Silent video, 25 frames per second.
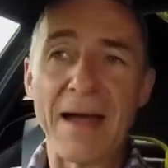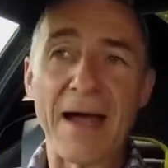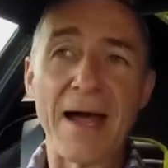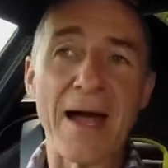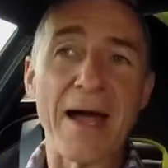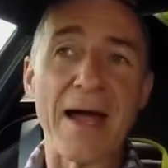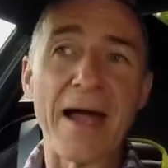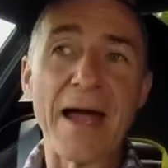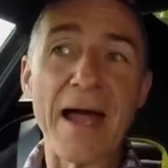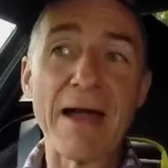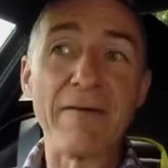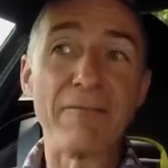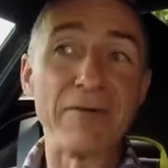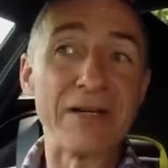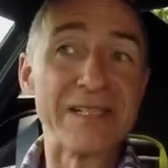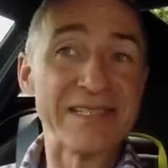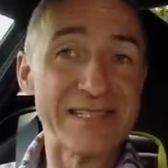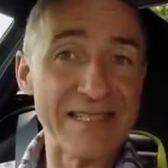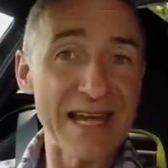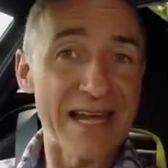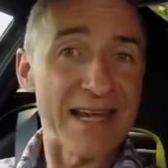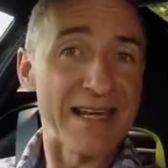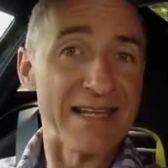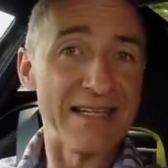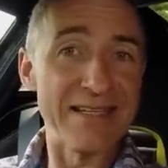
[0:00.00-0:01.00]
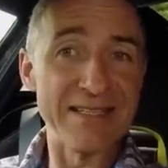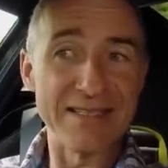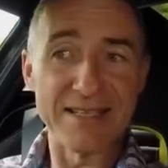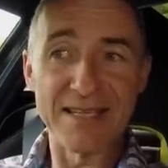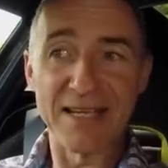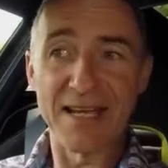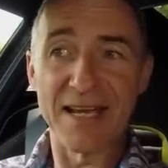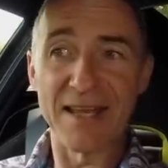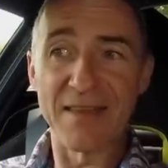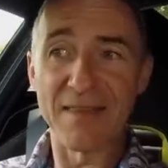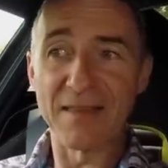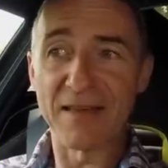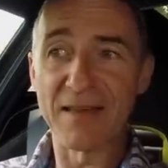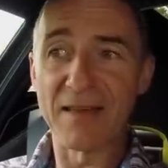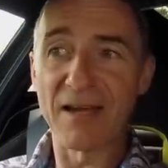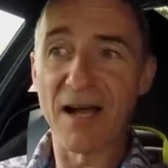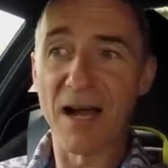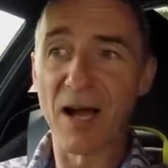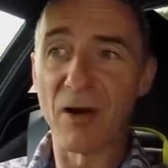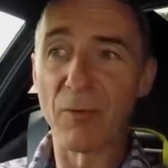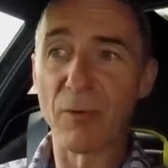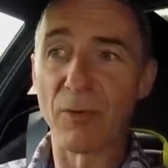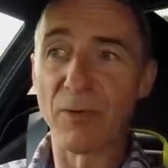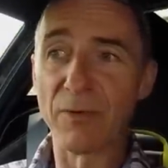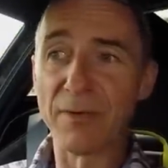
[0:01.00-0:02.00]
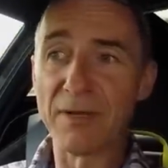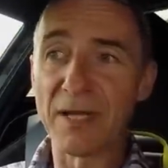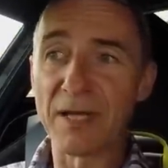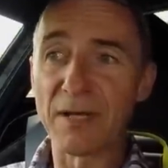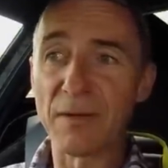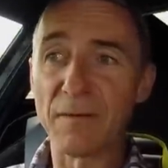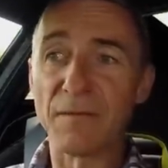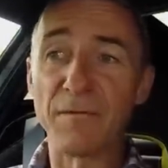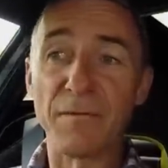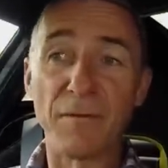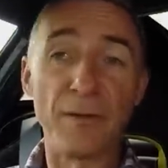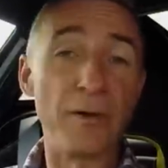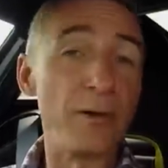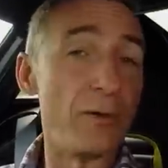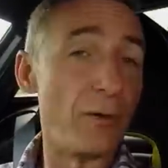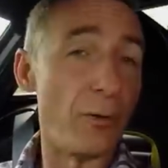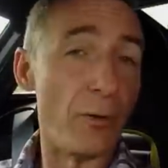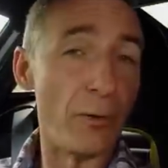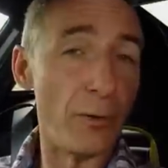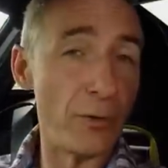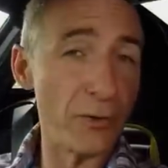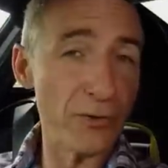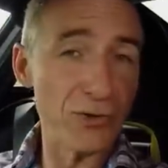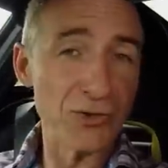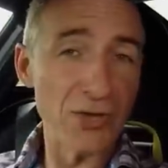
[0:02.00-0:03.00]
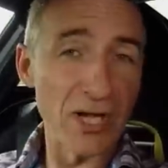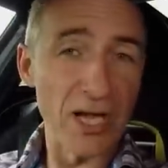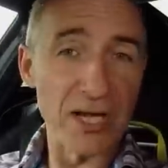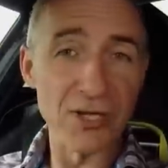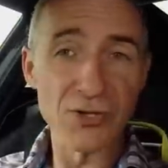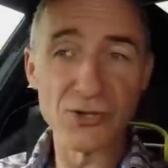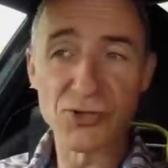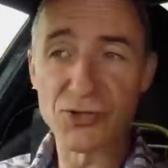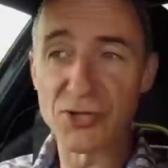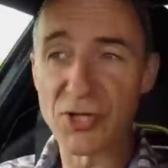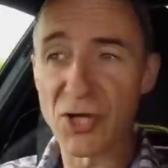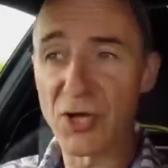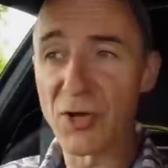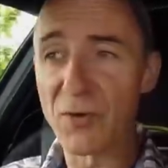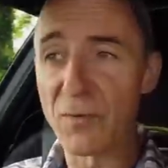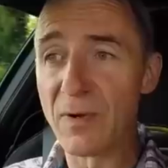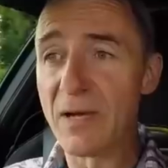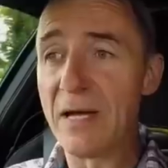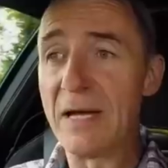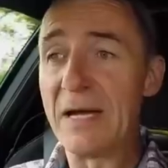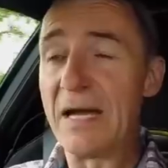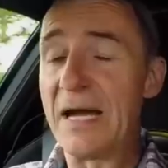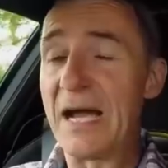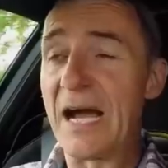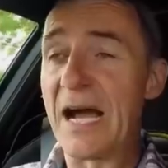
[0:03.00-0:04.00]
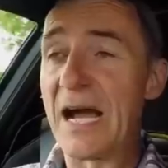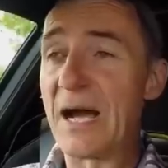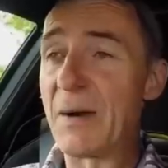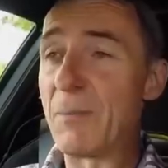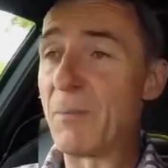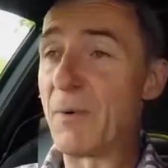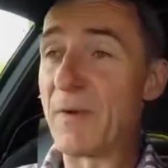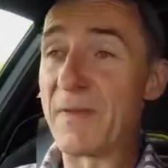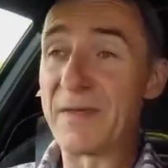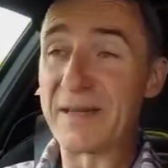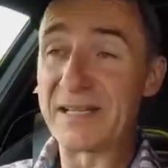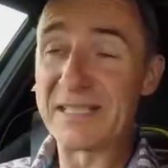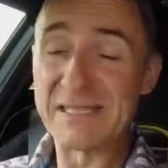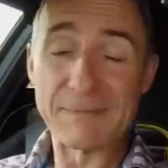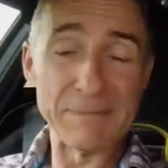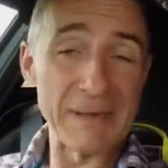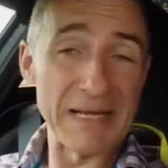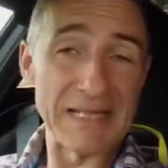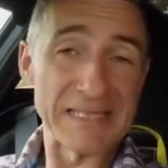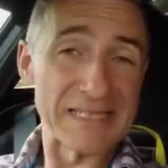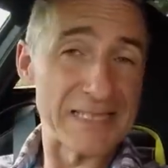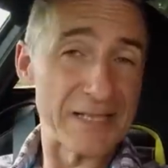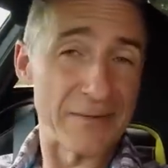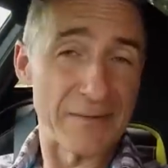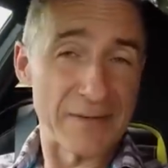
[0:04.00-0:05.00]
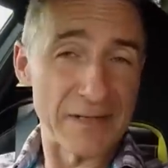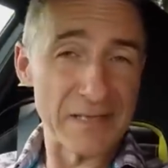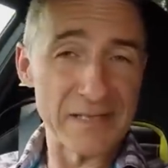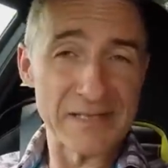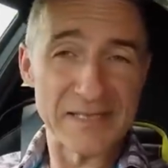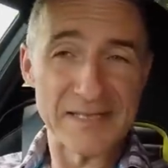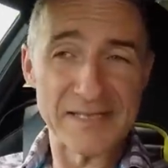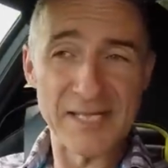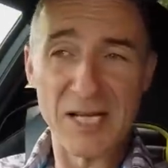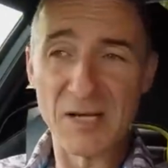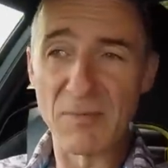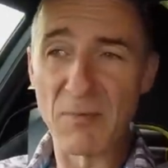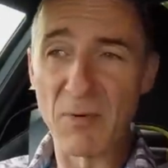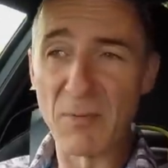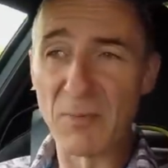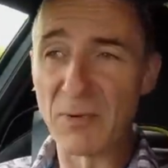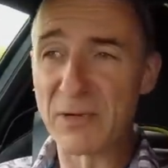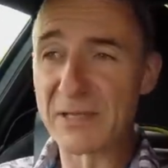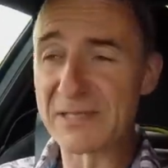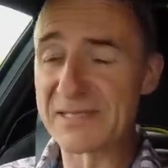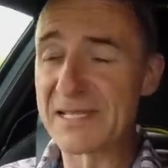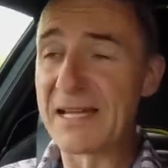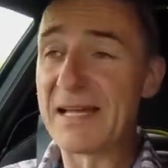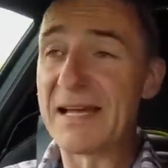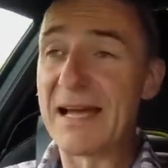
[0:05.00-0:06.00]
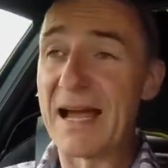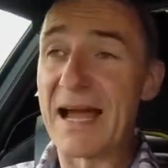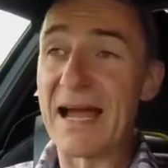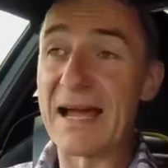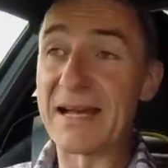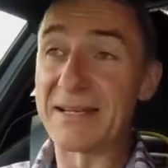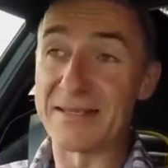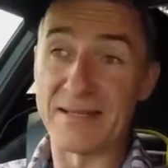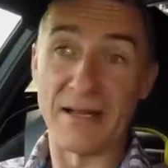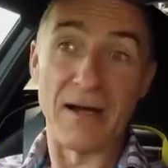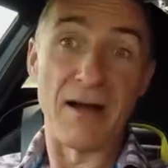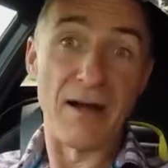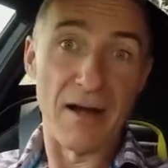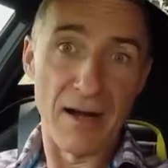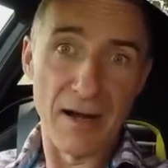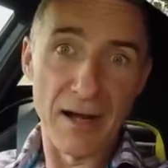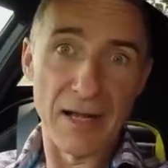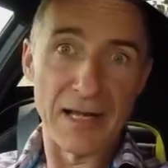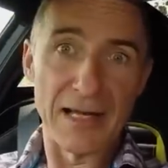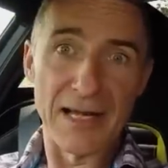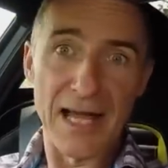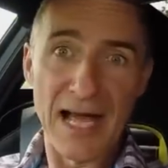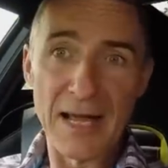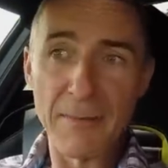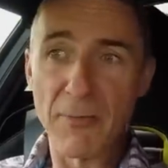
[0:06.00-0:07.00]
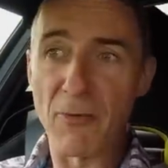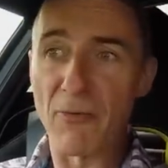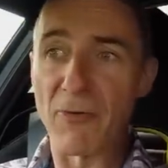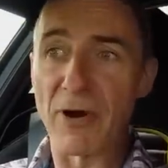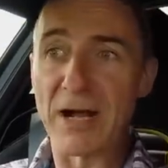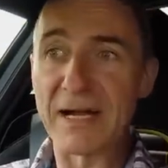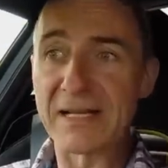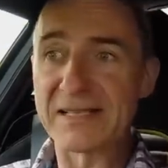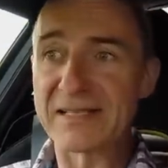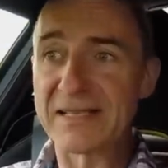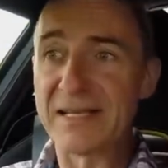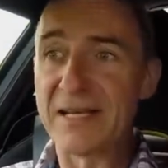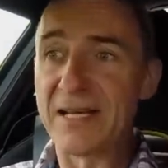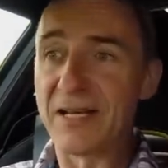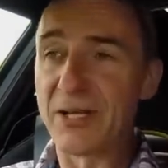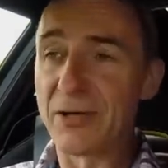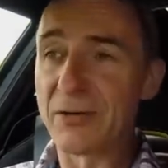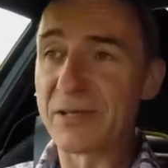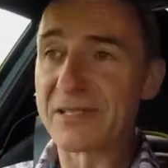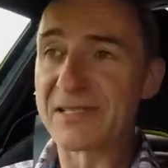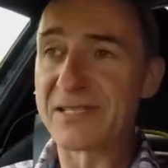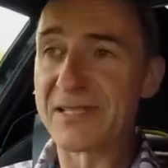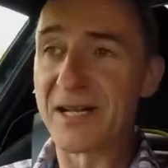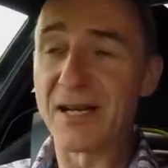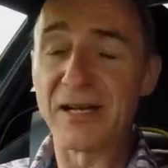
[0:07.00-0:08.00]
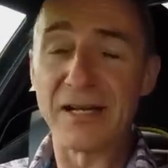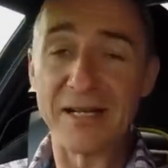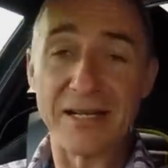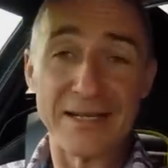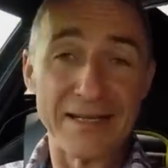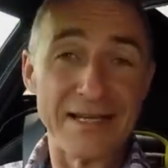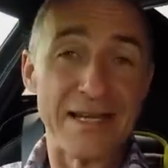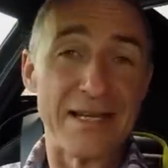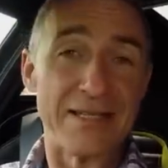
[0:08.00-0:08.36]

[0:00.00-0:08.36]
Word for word: Uh, every second year, the car will need a full oil change too. Um, with expensive consumables and high labour rates, you'll certainly